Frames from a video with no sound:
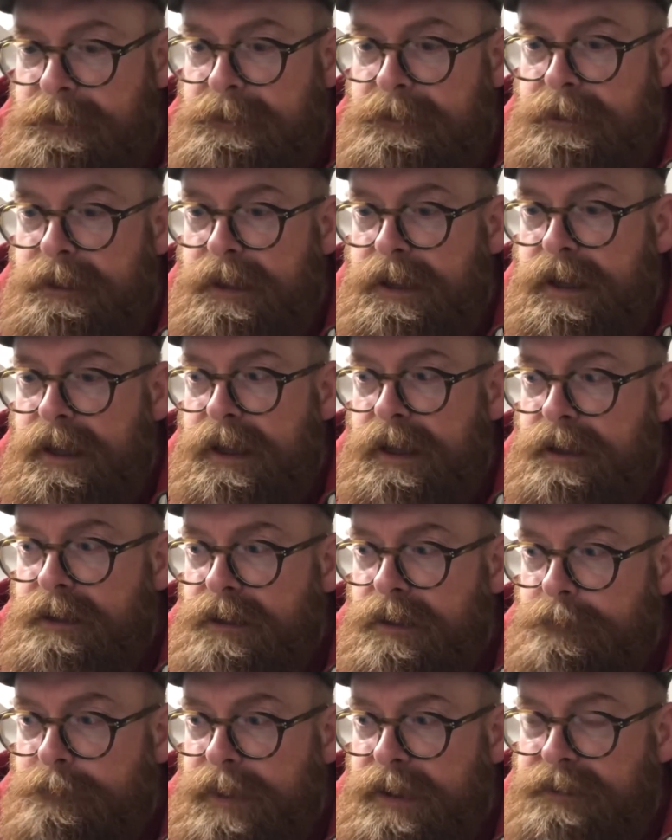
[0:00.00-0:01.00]
And
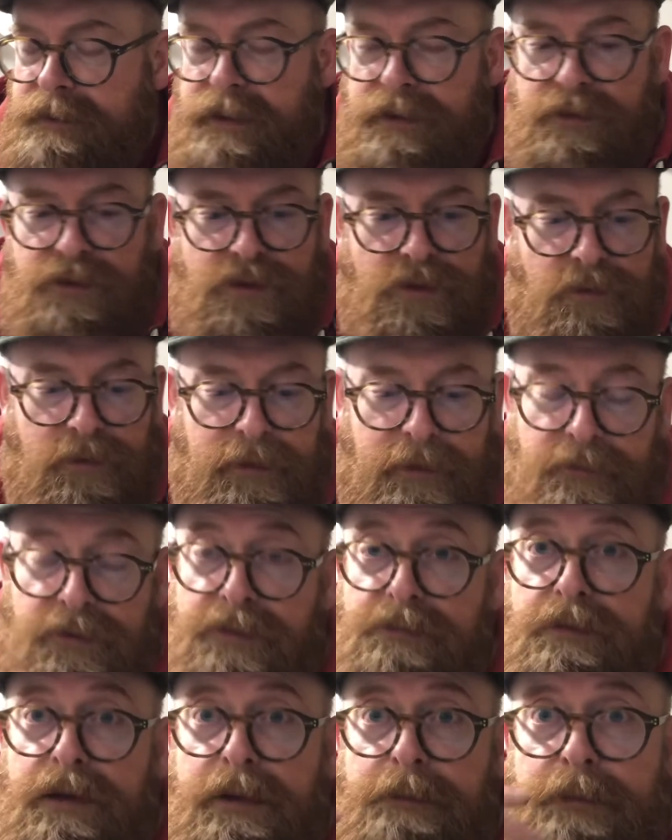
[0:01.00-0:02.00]
I made that sure that was
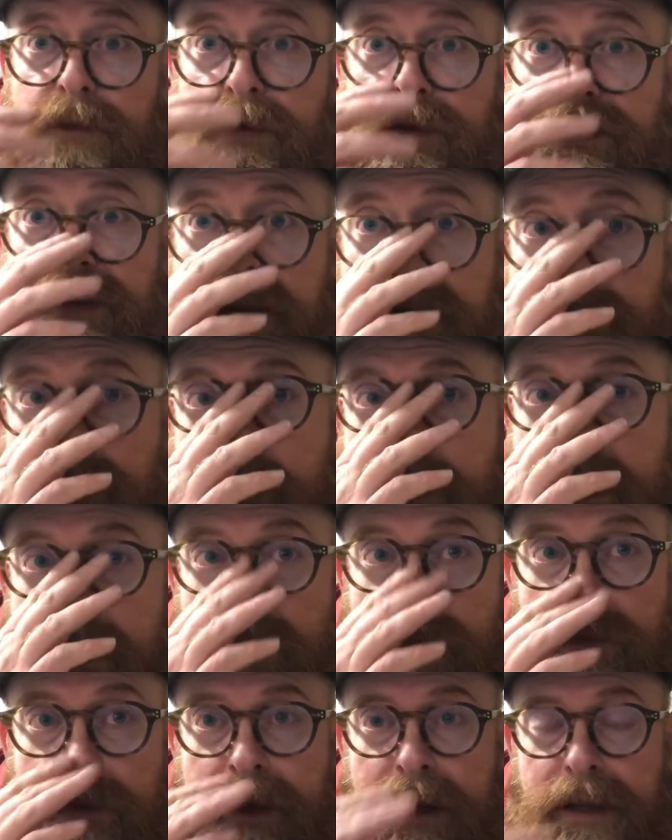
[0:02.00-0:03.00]
really marked out
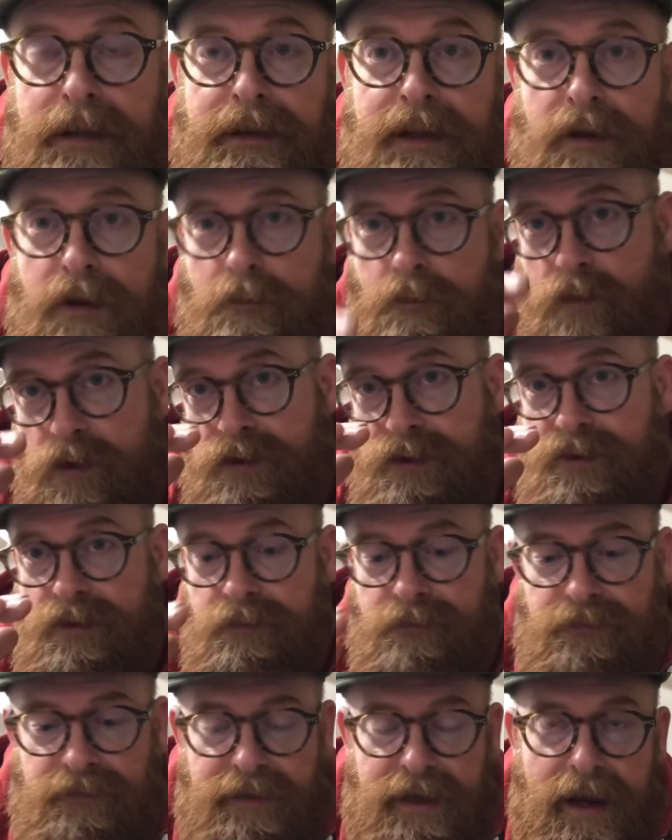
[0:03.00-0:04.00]
well, and then I worked sort
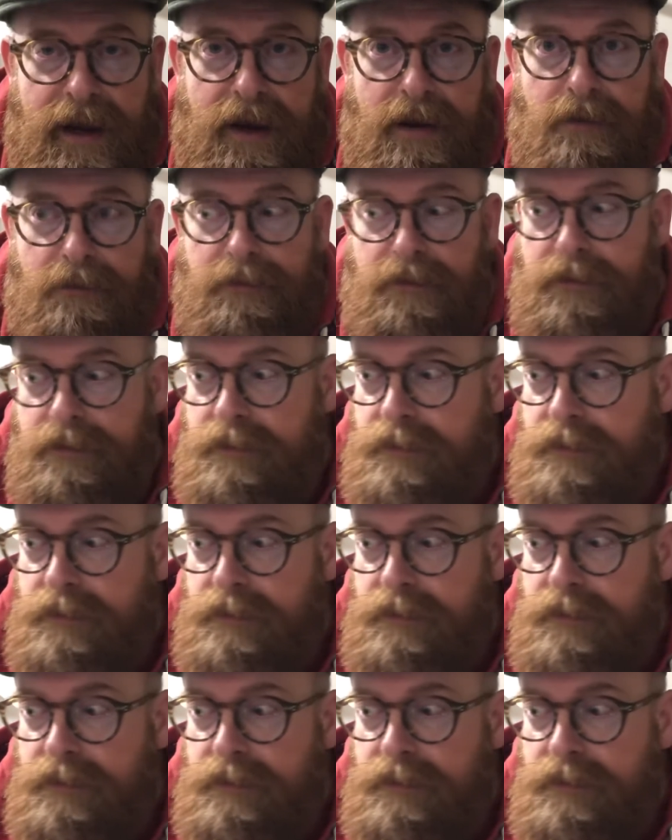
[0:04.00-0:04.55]
of down